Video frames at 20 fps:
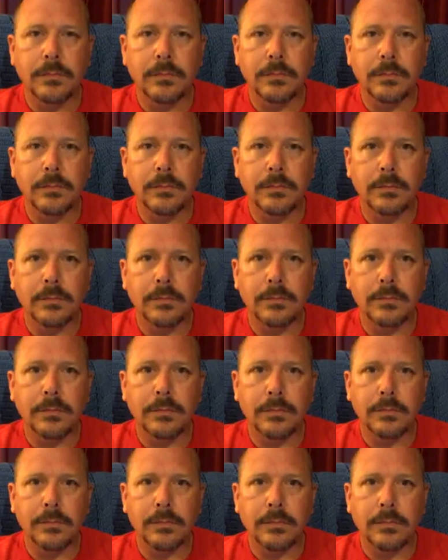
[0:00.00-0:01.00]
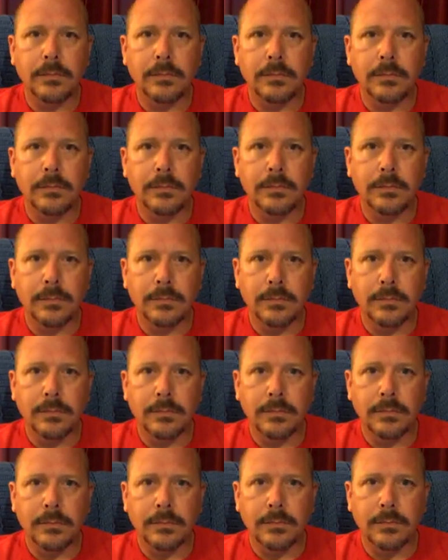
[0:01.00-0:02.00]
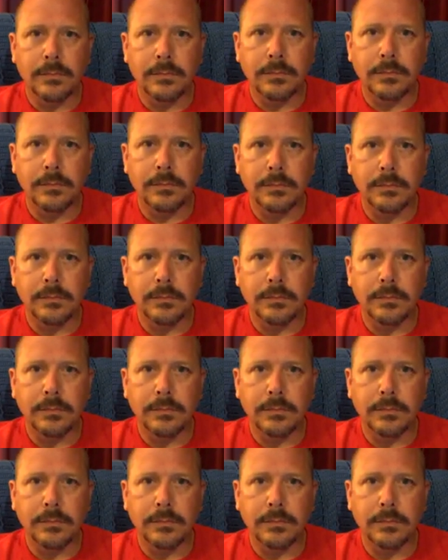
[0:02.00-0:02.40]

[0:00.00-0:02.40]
This person isn't speaking.